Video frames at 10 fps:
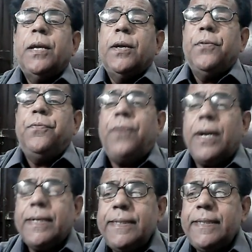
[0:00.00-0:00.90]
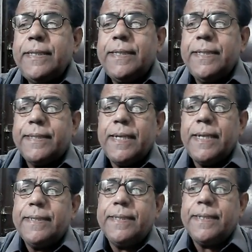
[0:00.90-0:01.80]
what is the
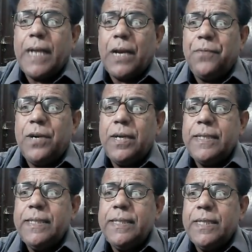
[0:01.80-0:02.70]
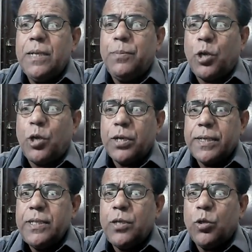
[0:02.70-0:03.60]
distance traveled in the
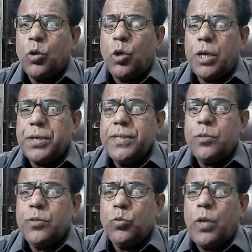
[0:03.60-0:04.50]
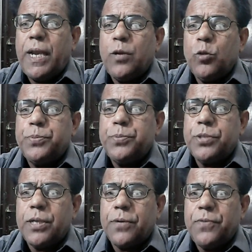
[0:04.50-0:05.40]
laboratory according to an
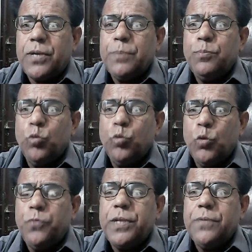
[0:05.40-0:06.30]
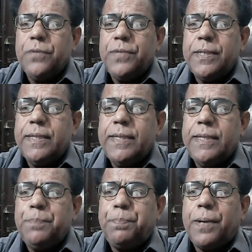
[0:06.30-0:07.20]
observer moving with
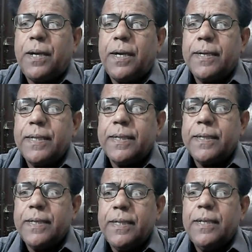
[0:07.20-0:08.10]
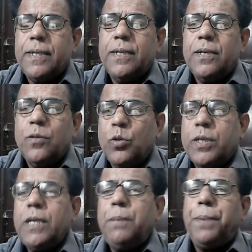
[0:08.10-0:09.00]
the particle?
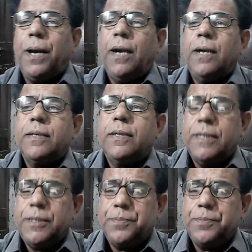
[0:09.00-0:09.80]
Okay, part 3.